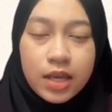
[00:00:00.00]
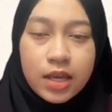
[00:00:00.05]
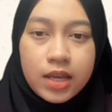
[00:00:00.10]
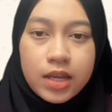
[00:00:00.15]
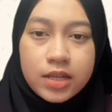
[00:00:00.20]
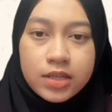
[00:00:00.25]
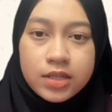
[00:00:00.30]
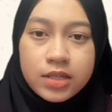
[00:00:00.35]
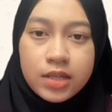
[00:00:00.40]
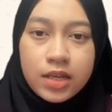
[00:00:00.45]
It
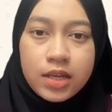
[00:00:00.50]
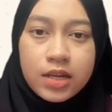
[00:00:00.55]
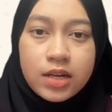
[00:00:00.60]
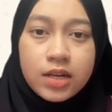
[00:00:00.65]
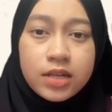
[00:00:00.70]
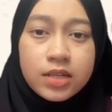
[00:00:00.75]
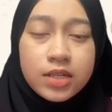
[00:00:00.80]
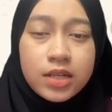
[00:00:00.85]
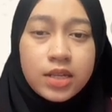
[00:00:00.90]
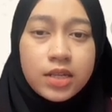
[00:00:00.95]
is
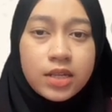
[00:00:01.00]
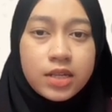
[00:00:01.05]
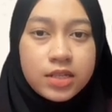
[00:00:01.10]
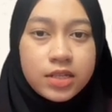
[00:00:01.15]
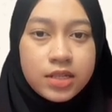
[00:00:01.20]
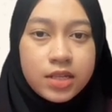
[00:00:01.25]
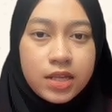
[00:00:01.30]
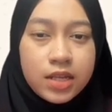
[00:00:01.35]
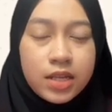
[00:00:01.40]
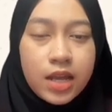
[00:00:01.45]
increasingly
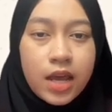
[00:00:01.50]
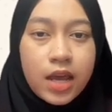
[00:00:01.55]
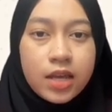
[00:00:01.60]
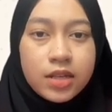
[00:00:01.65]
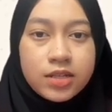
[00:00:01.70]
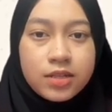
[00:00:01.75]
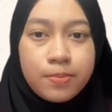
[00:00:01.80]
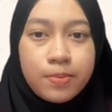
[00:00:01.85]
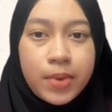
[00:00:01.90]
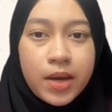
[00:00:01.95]
seen
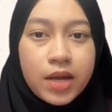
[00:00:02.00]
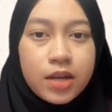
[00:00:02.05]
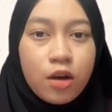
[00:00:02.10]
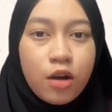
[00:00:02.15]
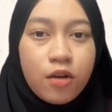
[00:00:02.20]
as part